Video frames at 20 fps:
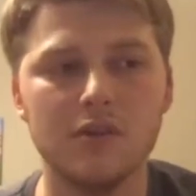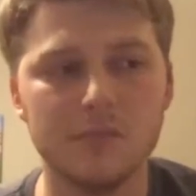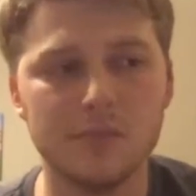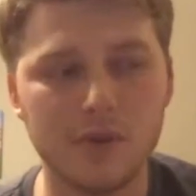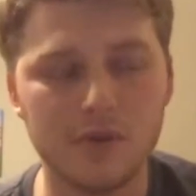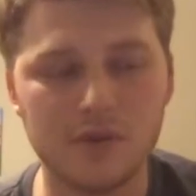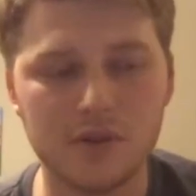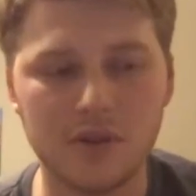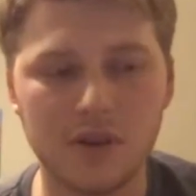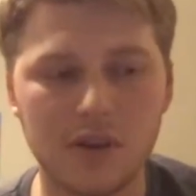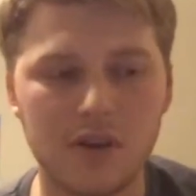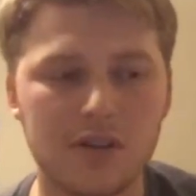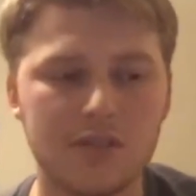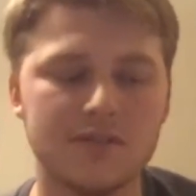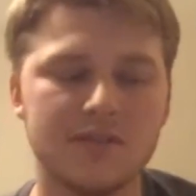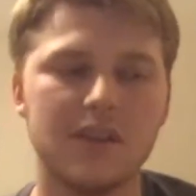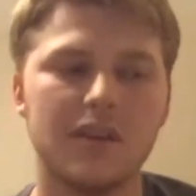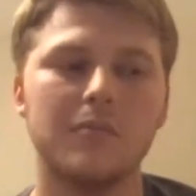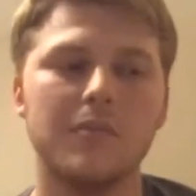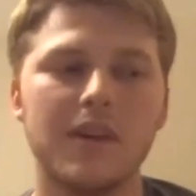
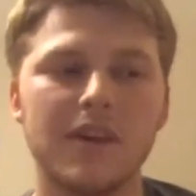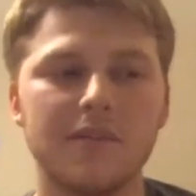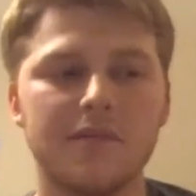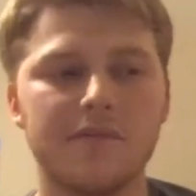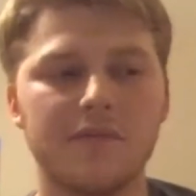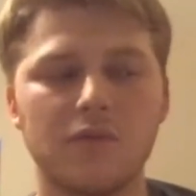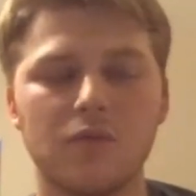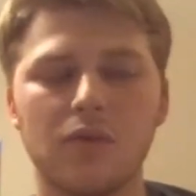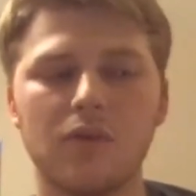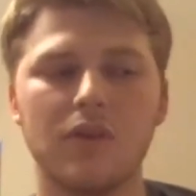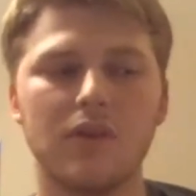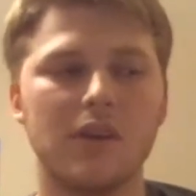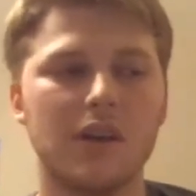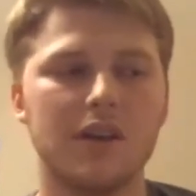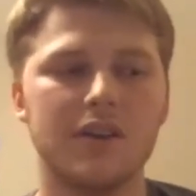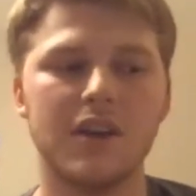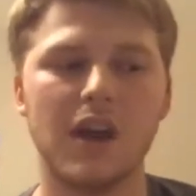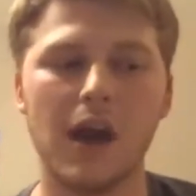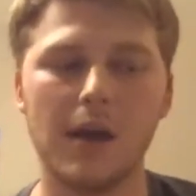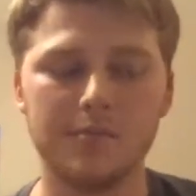protocols that are meant for
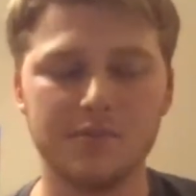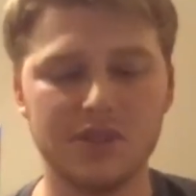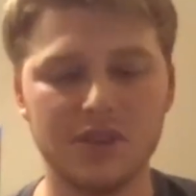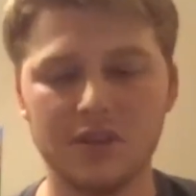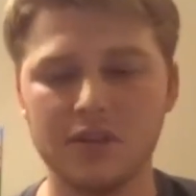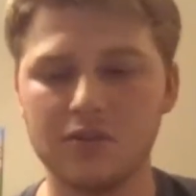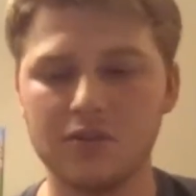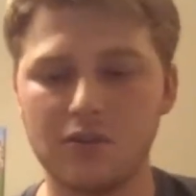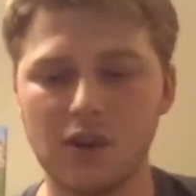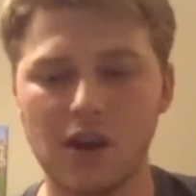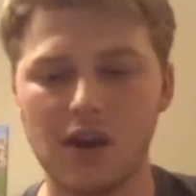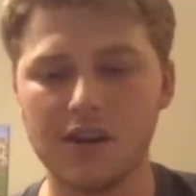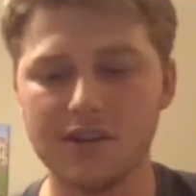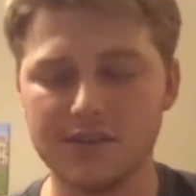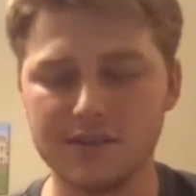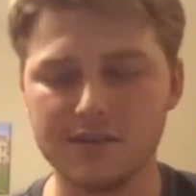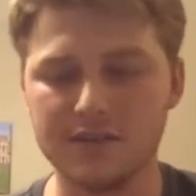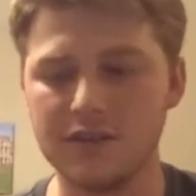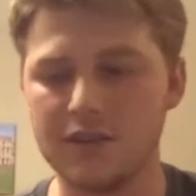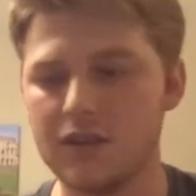adoption
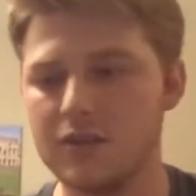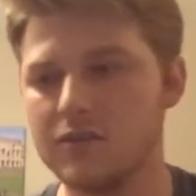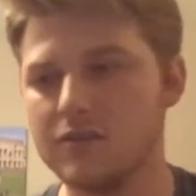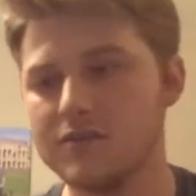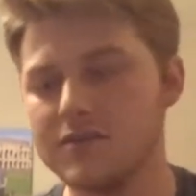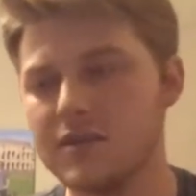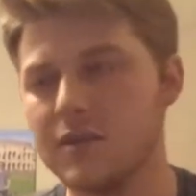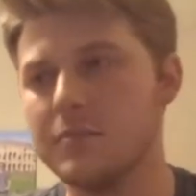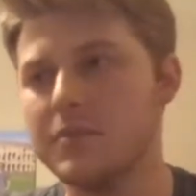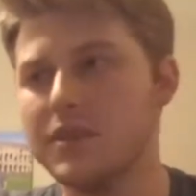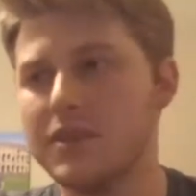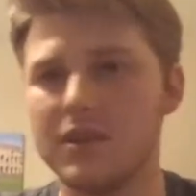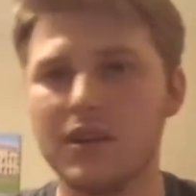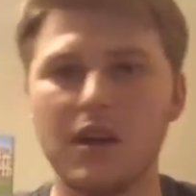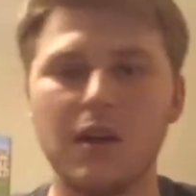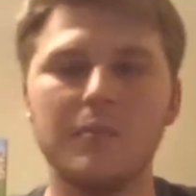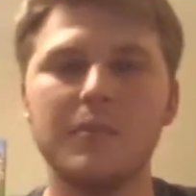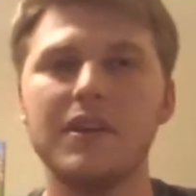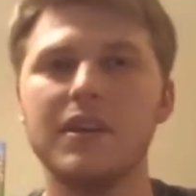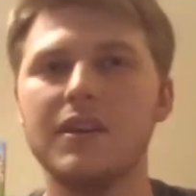across, somebody to
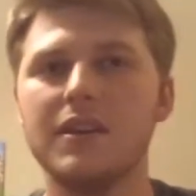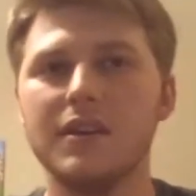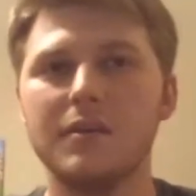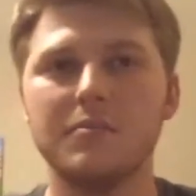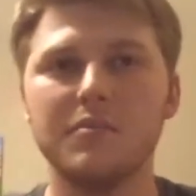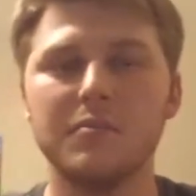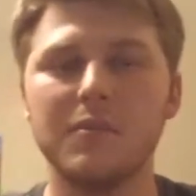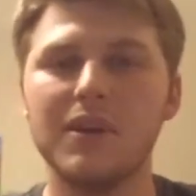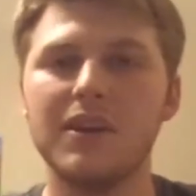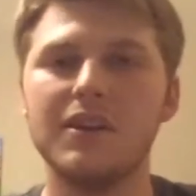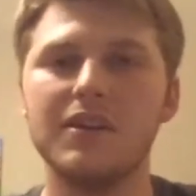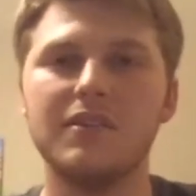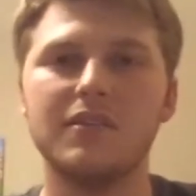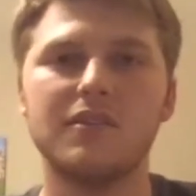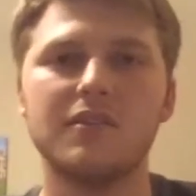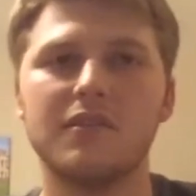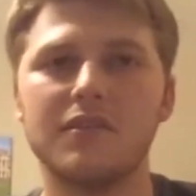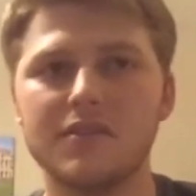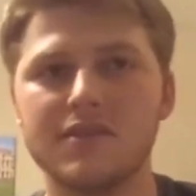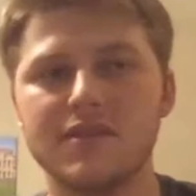come in and implement it
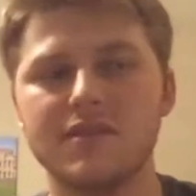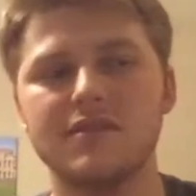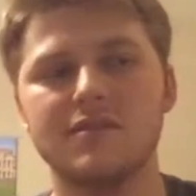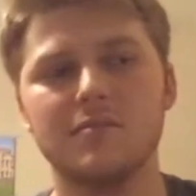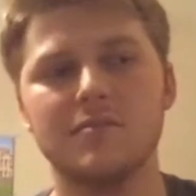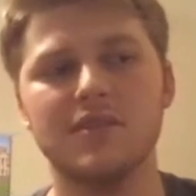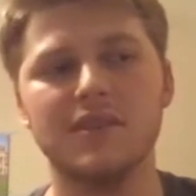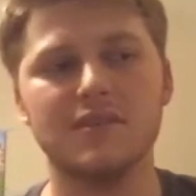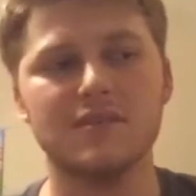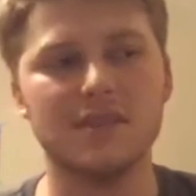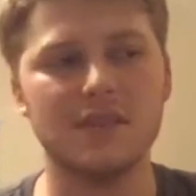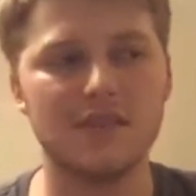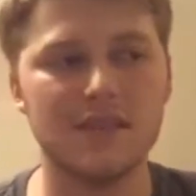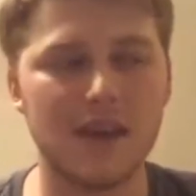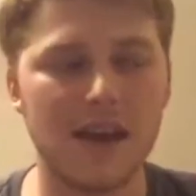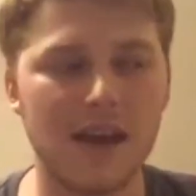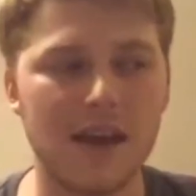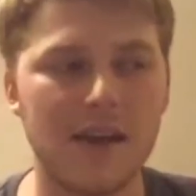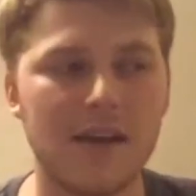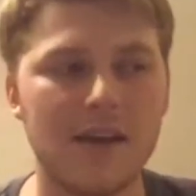into their system, things like
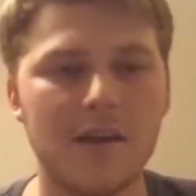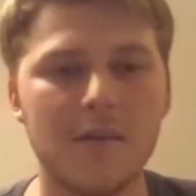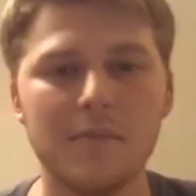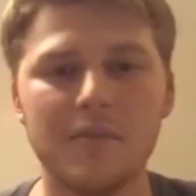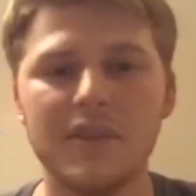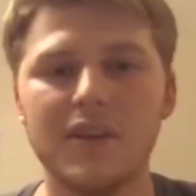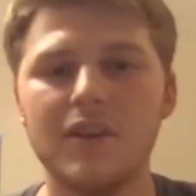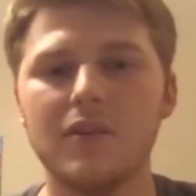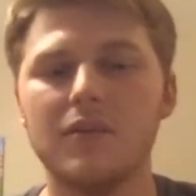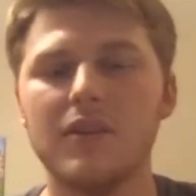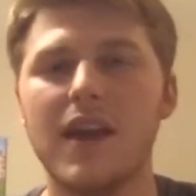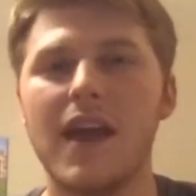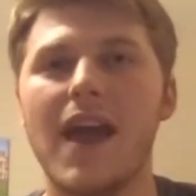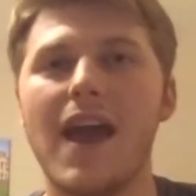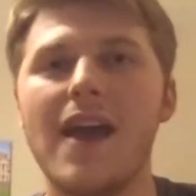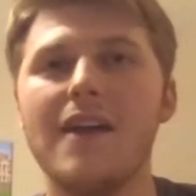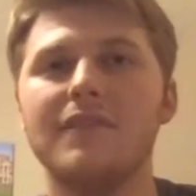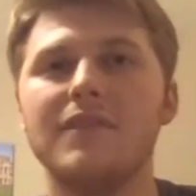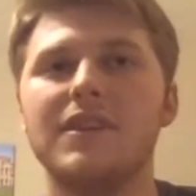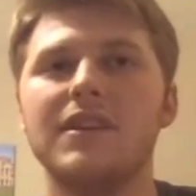that, but they don't
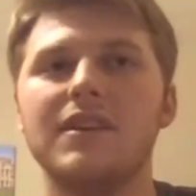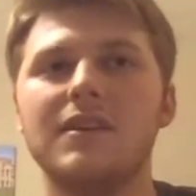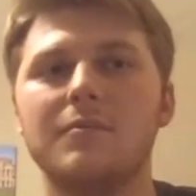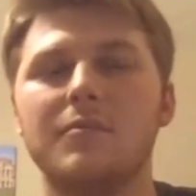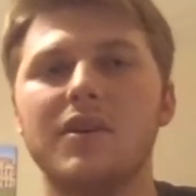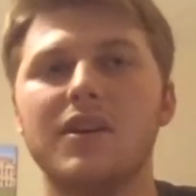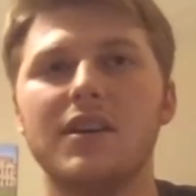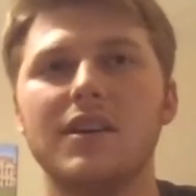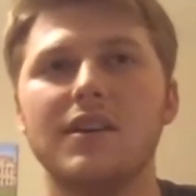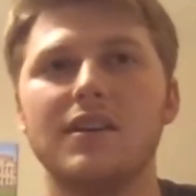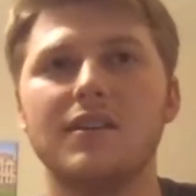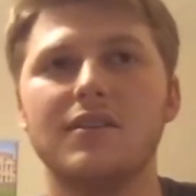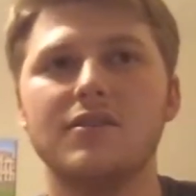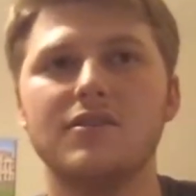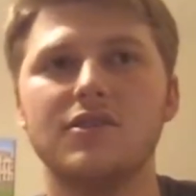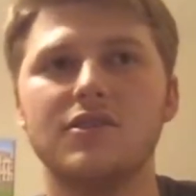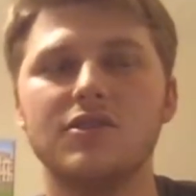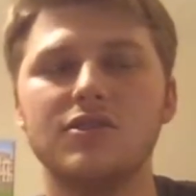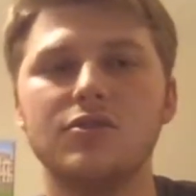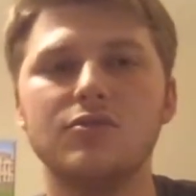have anybody
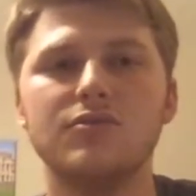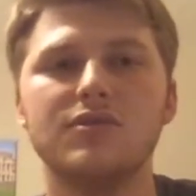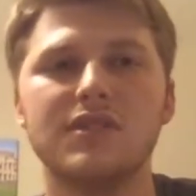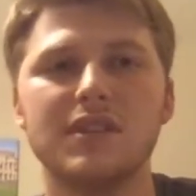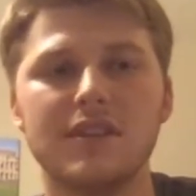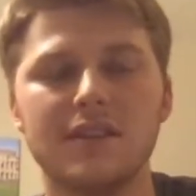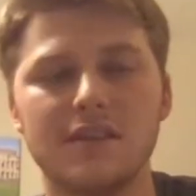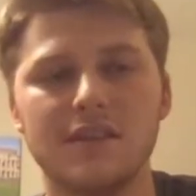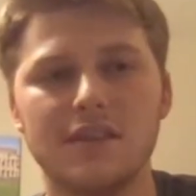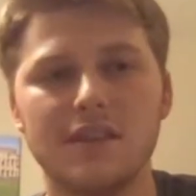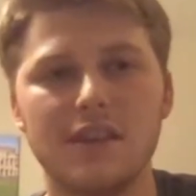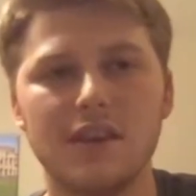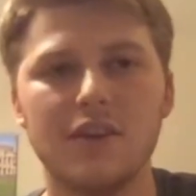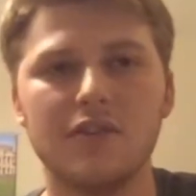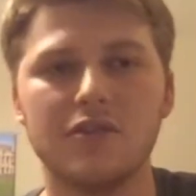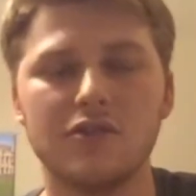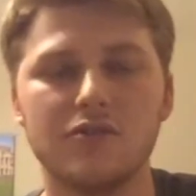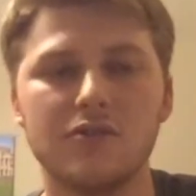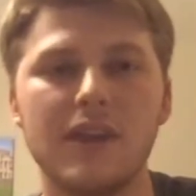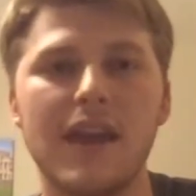to use it.
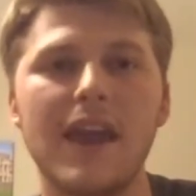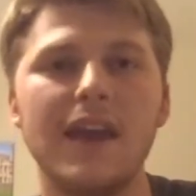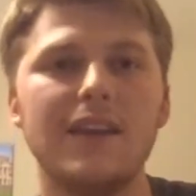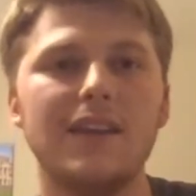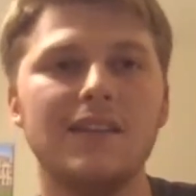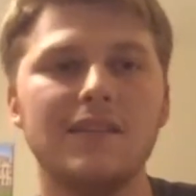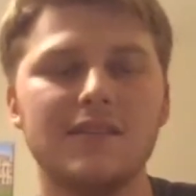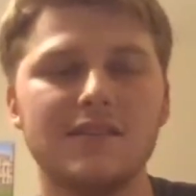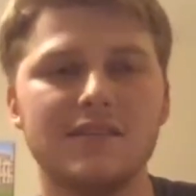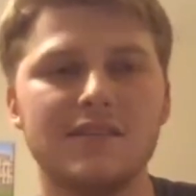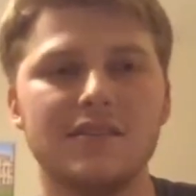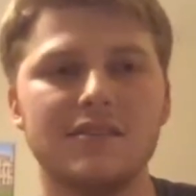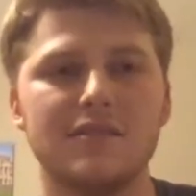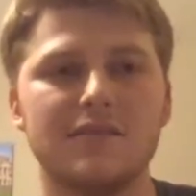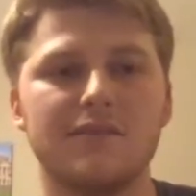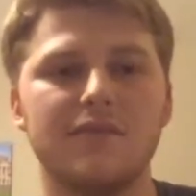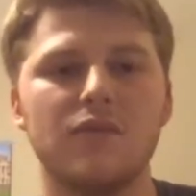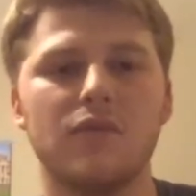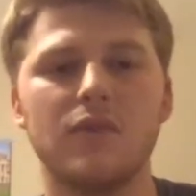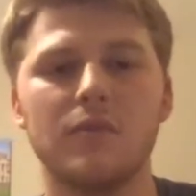They're creating the
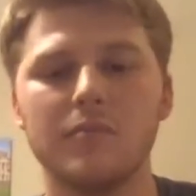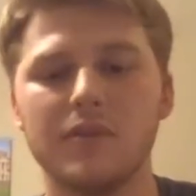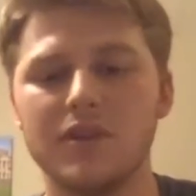system for it, but